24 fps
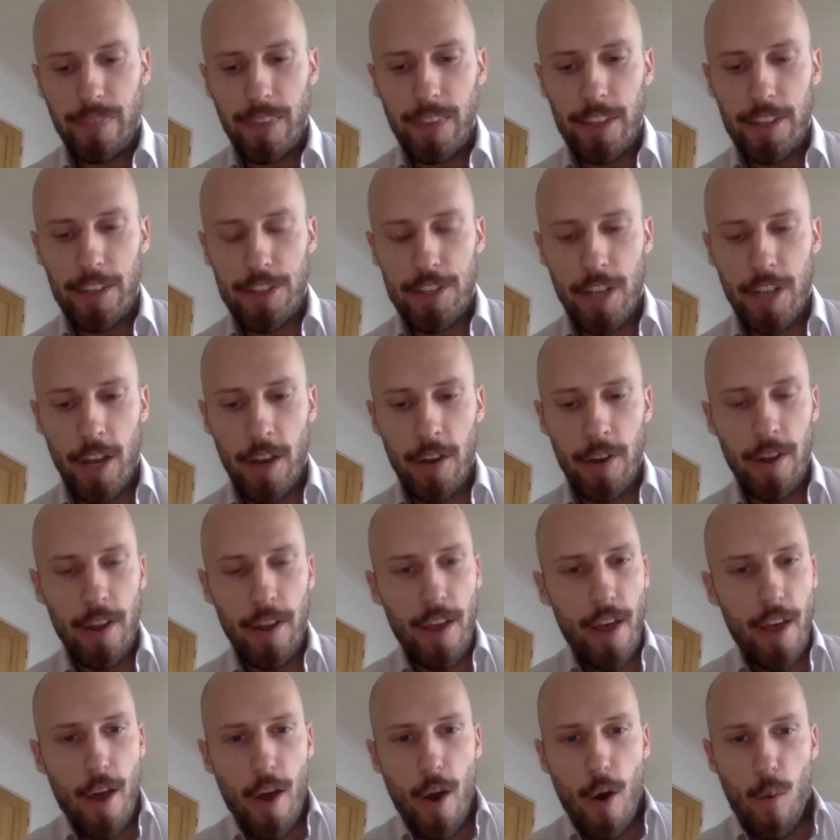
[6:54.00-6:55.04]
So
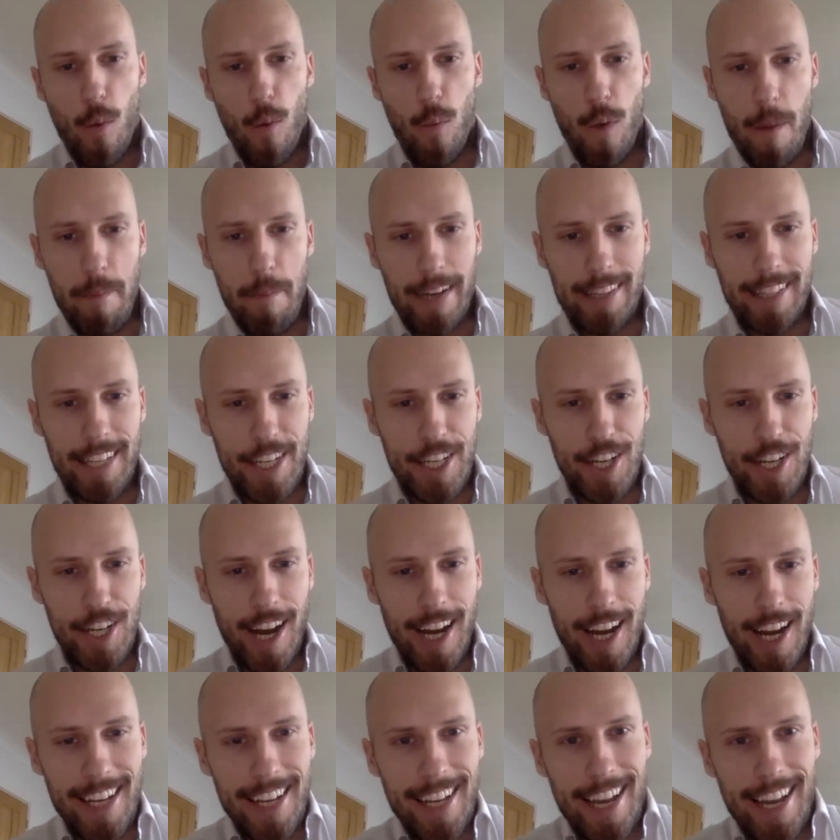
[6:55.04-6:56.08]
went back to
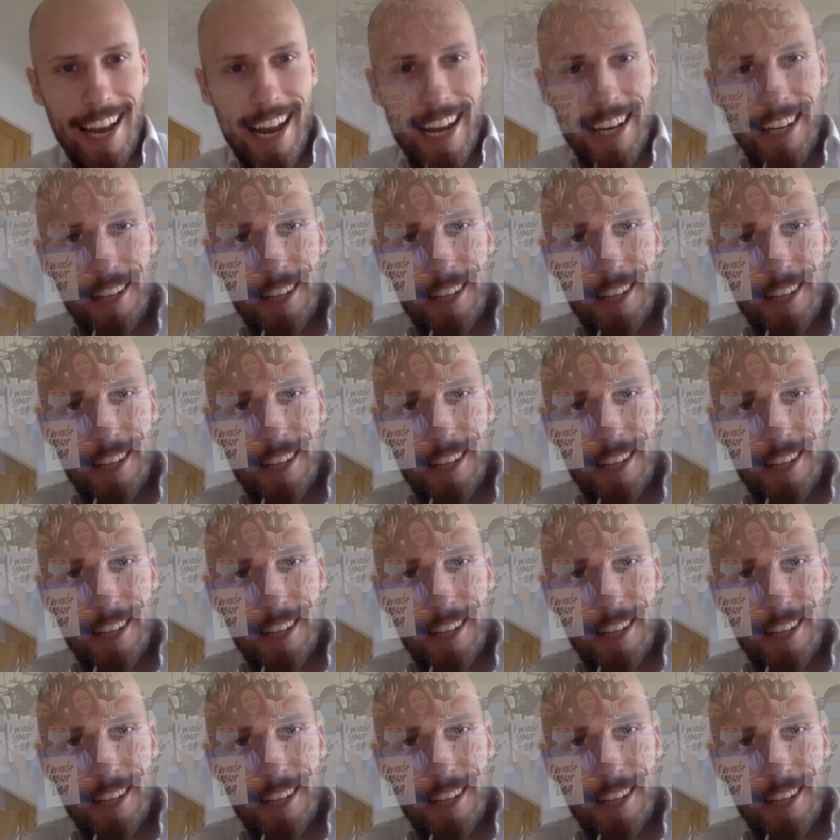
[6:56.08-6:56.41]
China, end